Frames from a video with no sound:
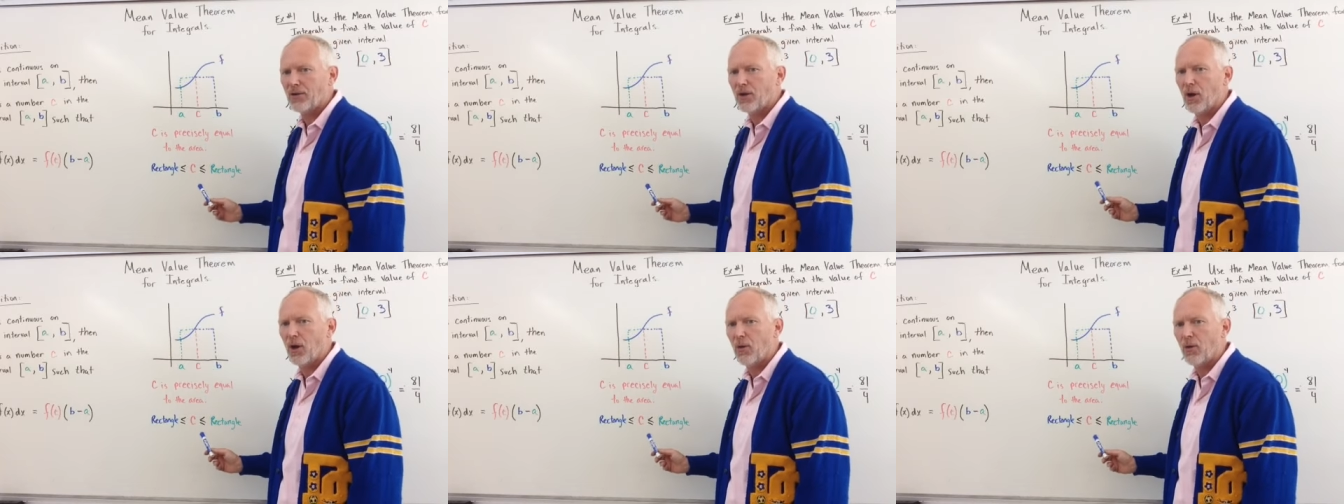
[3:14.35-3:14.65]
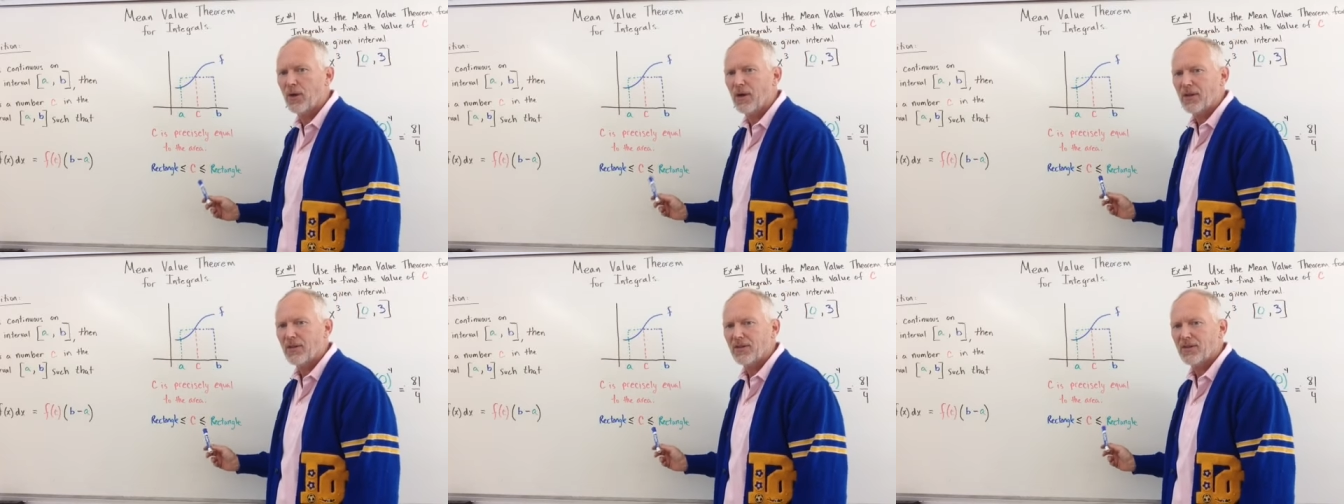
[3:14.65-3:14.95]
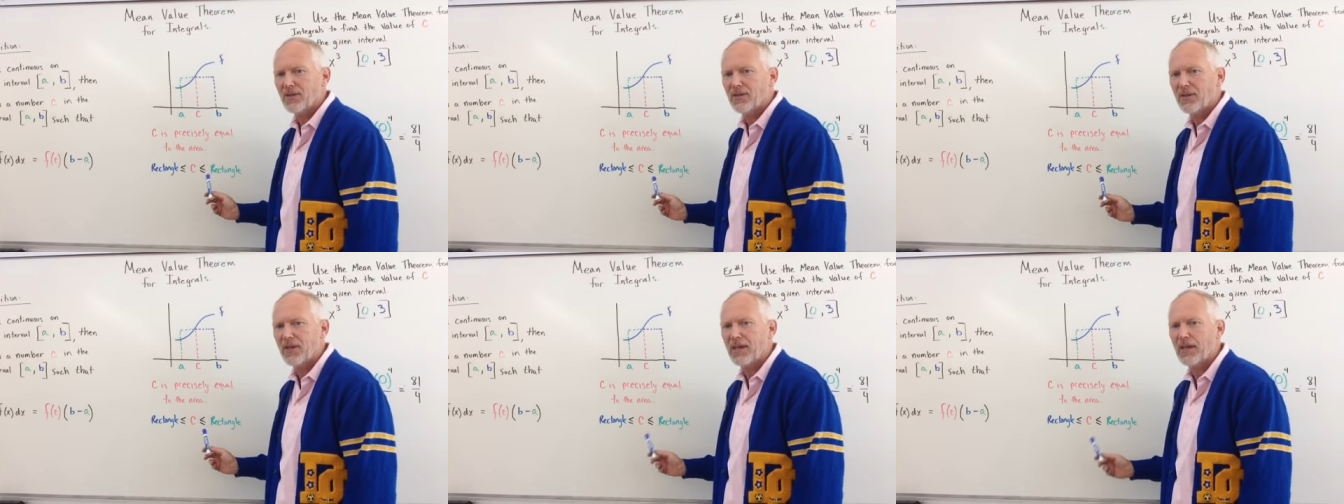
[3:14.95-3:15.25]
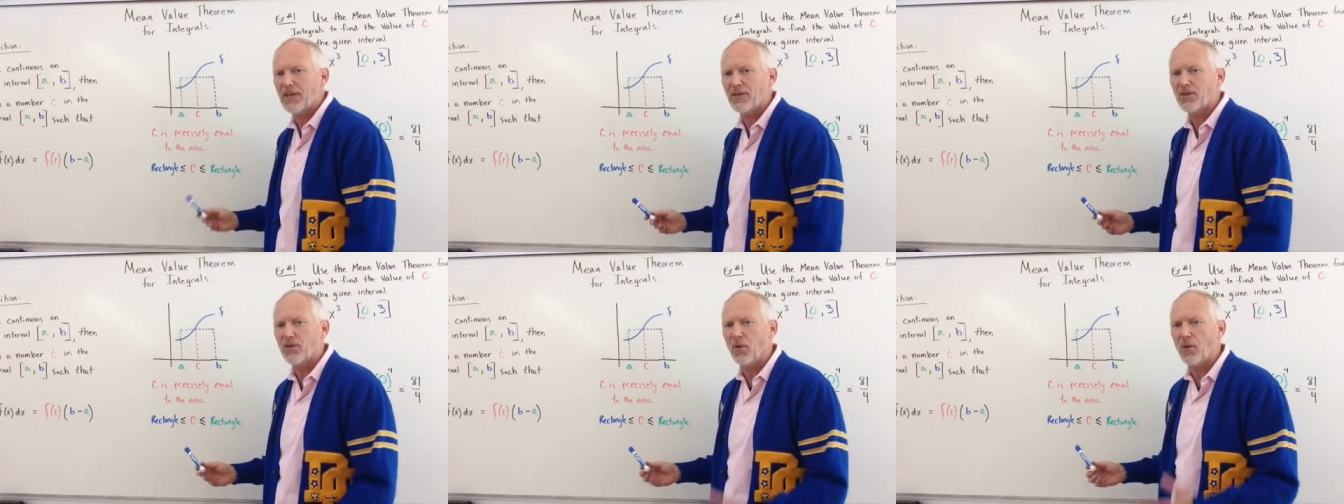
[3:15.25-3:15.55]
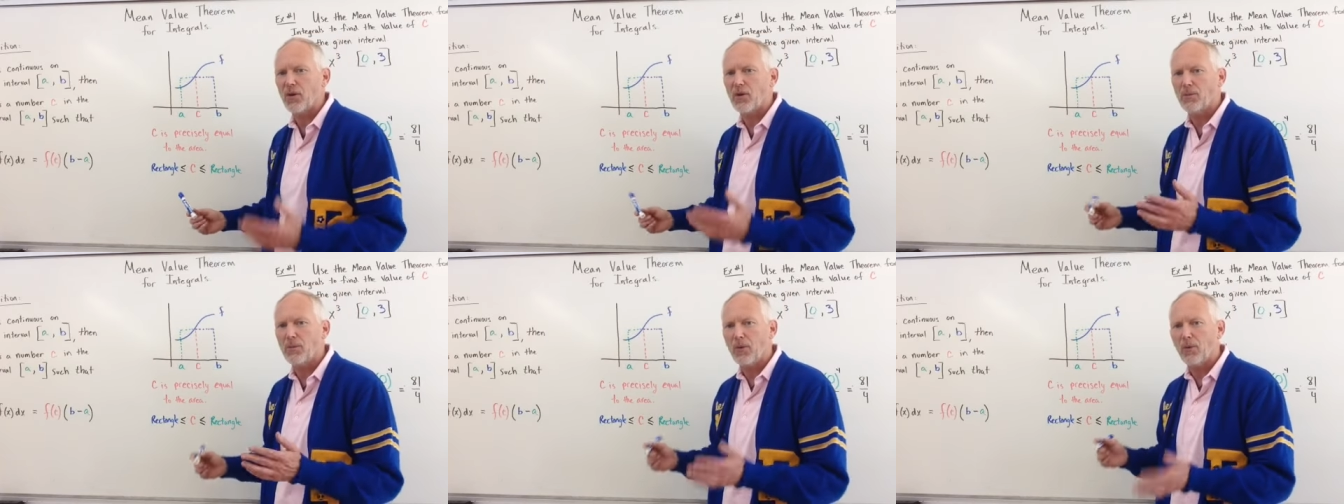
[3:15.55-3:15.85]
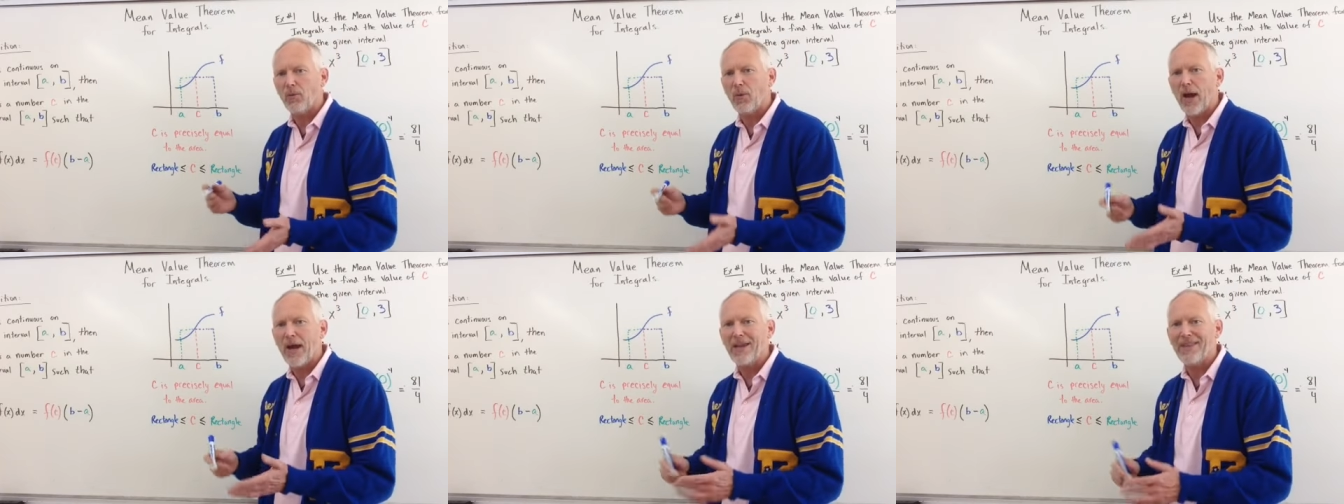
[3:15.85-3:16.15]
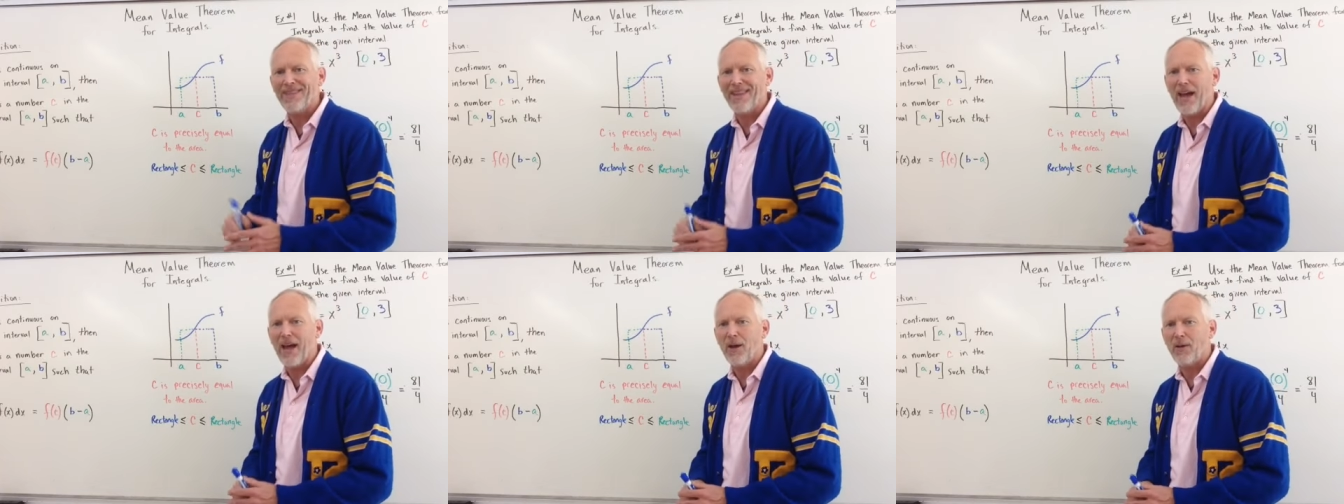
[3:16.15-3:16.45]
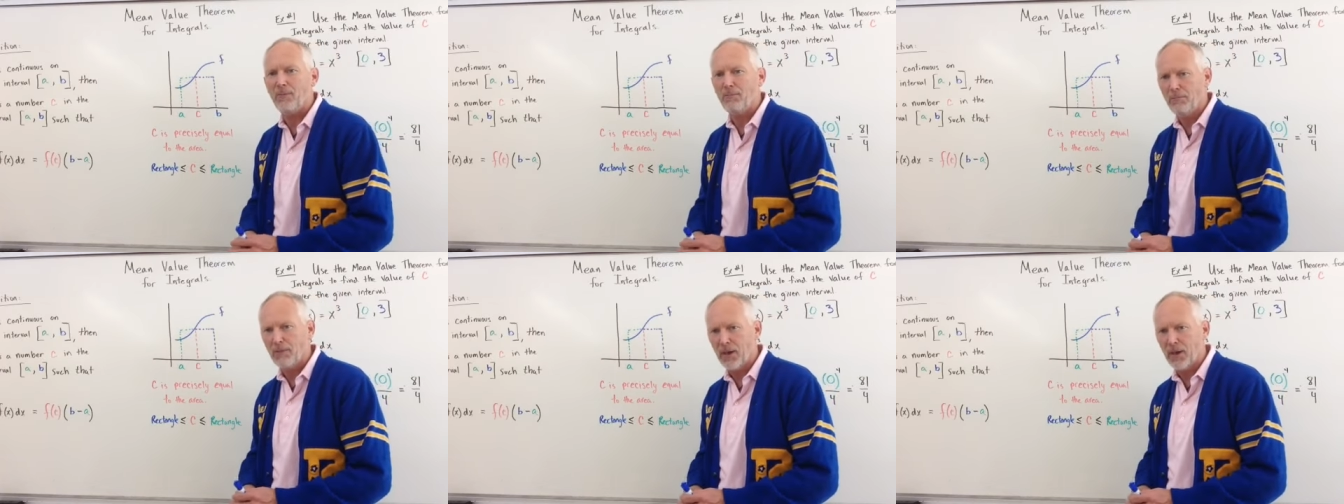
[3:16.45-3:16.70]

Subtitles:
So C is going to be right in that